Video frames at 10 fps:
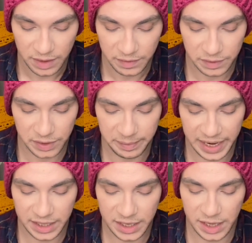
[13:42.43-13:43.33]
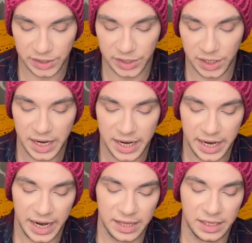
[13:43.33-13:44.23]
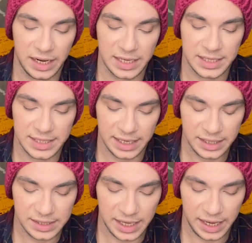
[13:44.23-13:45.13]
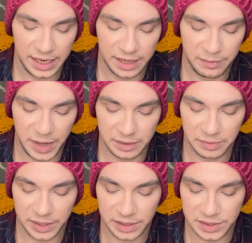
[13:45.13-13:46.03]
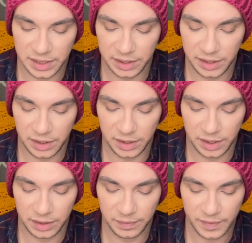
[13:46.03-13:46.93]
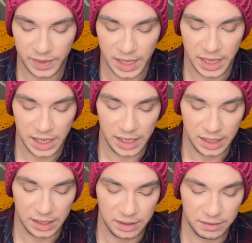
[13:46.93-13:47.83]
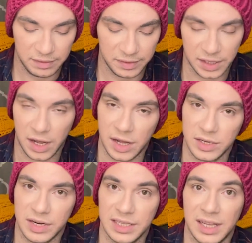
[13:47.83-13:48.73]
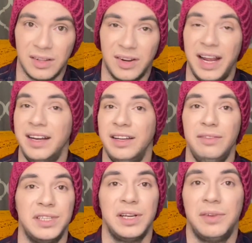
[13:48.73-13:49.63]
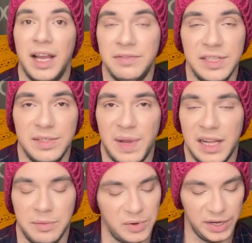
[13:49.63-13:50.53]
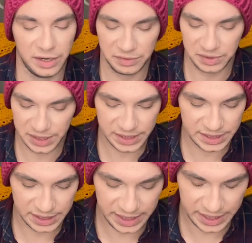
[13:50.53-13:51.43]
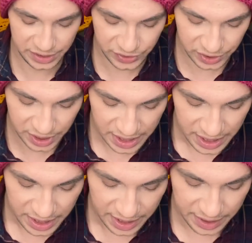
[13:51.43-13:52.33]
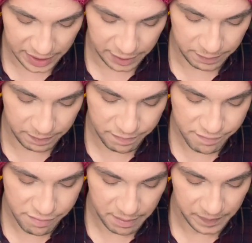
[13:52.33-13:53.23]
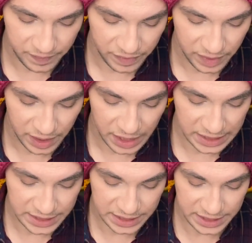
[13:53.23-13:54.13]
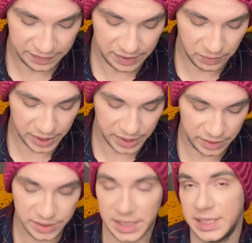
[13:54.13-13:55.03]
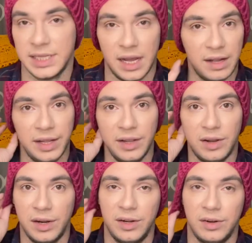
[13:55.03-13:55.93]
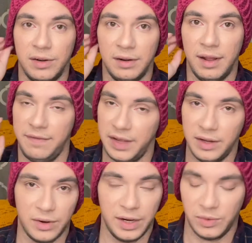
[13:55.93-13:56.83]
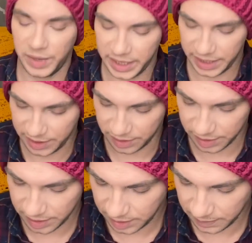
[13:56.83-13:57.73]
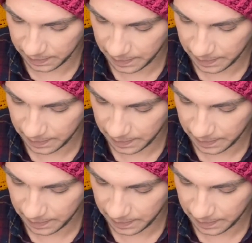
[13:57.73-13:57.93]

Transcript: for the main color, and then a second skein of Malabrigo sock yarn uh, for the contrast color. And you don't have to use Malabrigo for this either. Um, just if you want to use a sock yarn or a fingering weight yarn,